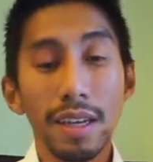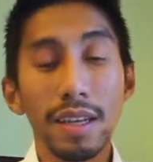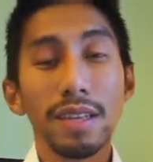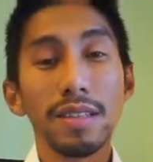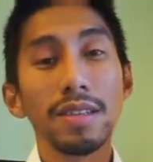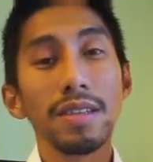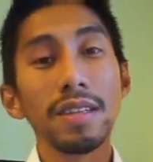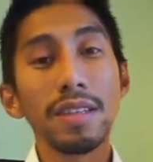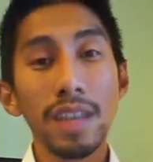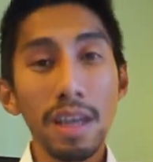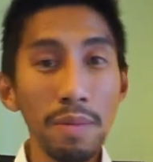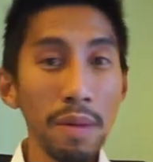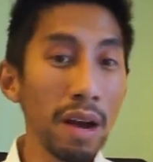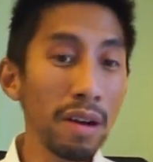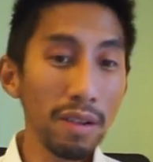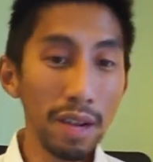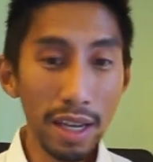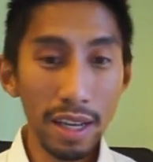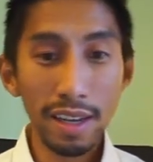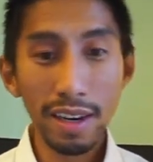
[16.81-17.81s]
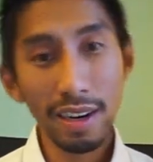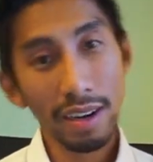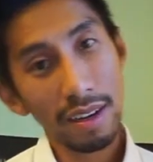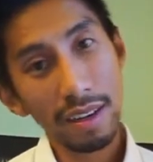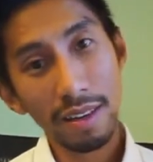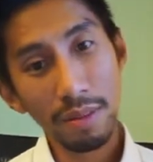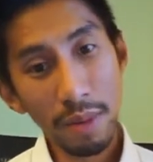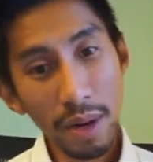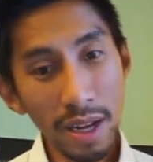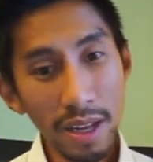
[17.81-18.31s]
So it came out later
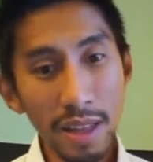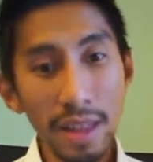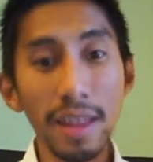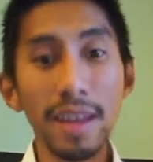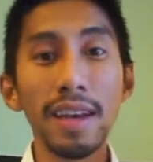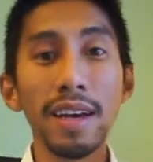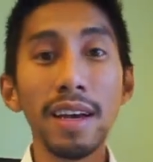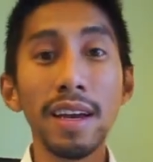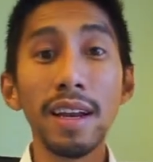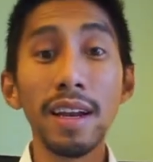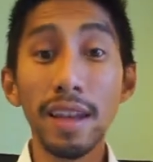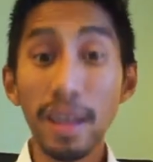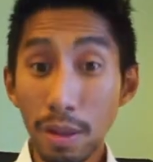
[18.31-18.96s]
in the month, and